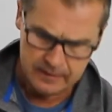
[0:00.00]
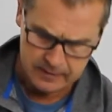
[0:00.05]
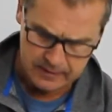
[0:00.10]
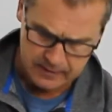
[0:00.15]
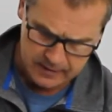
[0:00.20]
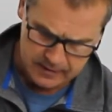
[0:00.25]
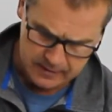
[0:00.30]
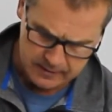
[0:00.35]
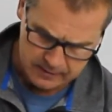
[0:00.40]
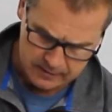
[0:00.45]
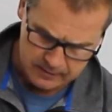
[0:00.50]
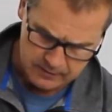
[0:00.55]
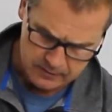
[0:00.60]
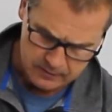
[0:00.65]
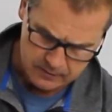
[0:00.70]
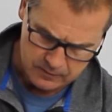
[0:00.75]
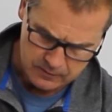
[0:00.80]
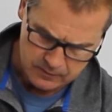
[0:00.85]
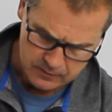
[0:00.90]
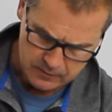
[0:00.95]
here
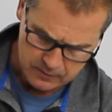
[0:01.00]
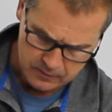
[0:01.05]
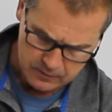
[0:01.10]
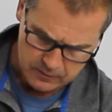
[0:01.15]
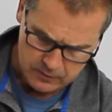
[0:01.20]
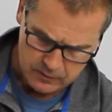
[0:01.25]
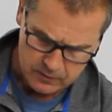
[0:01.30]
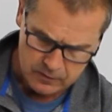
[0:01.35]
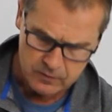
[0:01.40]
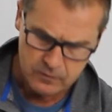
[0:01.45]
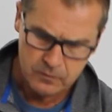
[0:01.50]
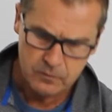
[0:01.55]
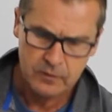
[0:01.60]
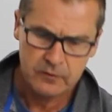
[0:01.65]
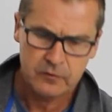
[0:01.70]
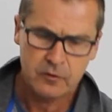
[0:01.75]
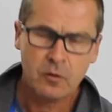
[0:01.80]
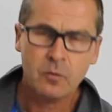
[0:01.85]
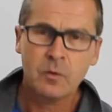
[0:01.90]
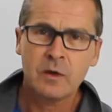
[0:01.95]
we've
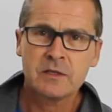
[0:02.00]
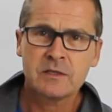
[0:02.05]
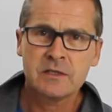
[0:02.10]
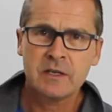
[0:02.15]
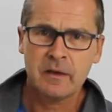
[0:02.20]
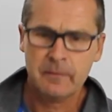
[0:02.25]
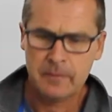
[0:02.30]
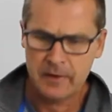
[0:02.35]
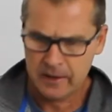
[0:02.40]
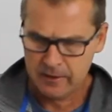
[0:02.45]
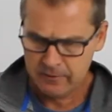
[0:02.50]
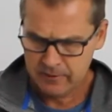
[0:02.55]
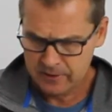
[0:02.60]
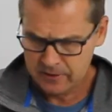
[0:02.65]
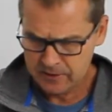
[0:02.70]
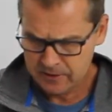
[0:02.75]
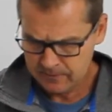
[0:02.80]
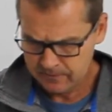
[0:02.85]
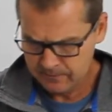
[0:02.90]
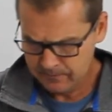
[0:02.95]
got one set of
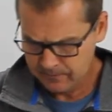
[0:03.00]
bearings.